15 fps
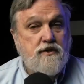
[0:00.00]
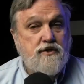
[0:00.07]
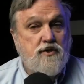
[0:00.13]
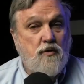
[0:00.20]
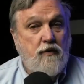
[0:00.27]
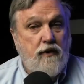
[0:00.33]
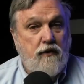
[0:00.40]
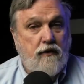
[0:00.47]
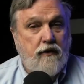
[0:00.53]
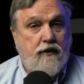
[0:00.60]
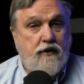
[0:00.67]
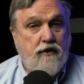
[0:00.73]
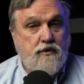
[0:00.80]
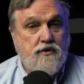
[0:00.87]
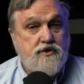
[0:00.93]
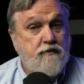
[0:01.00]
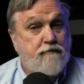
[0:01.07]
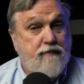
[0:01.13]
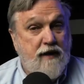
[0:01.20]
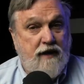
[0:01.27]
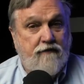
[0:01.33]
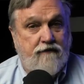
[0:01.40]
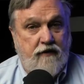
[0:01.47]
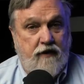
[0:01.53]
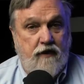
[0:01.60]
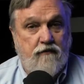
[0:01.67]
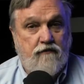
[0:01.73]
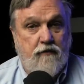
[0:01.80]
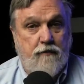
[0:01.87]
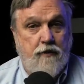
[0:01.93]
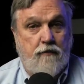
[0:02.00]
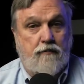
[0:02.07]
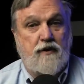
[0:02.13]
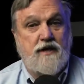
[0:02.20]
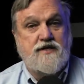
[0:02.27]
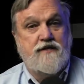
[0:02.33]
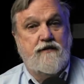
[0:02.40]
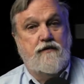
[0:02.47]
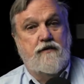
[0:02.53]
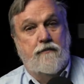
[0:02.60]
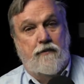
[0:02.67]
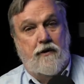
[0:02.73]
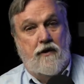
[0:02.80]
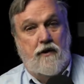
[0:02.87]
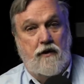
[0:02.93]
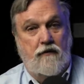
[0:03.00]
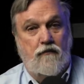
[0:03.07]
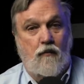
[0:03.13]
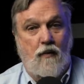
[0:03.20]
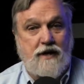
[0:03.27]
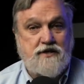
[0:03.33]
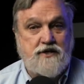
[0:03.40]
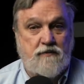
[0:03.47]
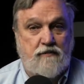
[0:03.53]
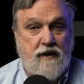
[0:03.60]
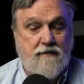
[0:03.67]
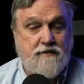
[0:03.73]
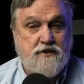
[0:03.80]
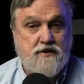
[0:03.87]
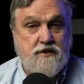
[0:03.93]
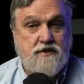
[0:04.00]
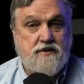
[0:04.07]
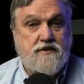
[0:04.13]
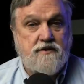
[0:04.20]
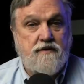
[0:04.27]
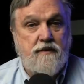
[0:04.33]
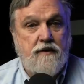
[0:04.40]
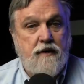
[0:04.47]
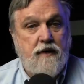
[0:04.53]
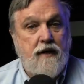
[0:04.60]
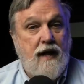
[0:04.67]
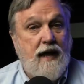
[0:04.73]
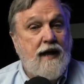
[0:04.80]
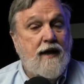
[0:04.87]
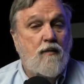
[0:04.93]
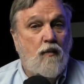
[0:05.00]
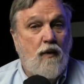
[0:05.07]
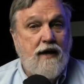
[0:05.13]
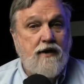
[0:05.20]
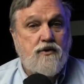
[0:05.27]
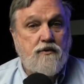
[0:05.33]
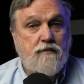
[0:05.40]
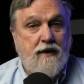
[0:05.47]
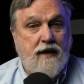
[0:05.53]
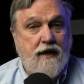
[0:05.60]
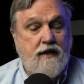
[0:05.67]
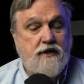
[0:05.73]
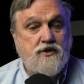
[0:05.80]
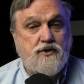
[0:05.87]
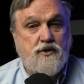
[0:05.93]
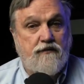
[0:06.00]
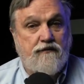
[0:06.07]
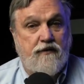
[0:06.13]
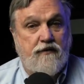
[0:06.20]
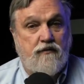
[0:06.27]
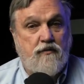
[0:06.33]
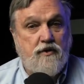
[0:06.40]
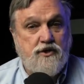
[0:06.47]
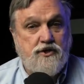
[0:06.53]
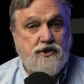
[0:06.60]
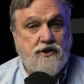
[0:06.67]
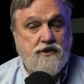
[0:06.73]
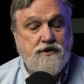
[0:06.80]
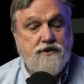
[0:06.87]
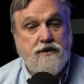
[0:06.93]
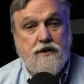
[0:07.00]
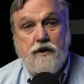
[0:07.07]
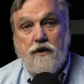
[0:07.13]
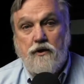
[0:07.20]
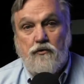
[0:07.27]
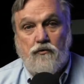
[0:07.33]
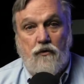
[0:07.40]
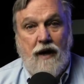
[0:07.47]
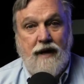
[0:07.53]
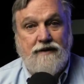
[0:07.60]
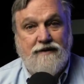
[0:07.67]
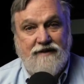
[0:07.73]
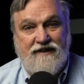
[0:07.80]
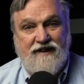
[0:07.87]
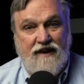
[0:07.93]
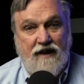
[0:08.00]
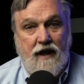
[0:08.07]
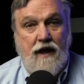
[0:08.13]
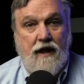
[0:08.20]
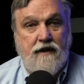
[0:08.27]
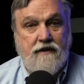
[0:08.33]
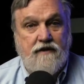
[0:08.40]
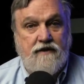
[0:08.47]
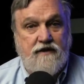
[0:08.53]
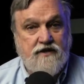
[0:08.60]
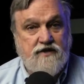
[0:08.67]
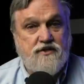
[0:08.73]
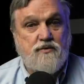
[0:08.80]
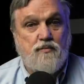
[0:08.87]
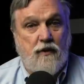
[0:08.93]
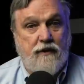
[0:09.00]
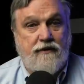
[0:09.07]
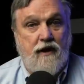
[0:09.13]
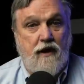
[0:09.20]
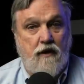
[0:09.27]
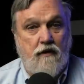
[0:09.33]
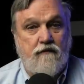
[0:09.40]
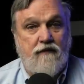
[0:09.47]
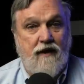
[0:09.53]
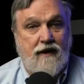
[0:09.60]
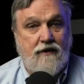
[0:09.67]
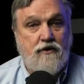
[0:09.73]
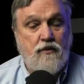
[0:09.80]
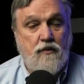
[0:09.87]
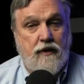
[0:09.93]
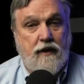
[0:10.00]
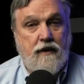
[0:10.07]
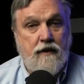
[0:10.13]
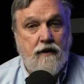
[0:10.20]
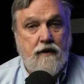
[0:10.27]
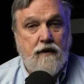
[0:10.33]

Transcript: So we are accused of benefiting from an oppressive cabal of white supremacists, and way too many conservative Christians try to deny that this is what they are in fact doing.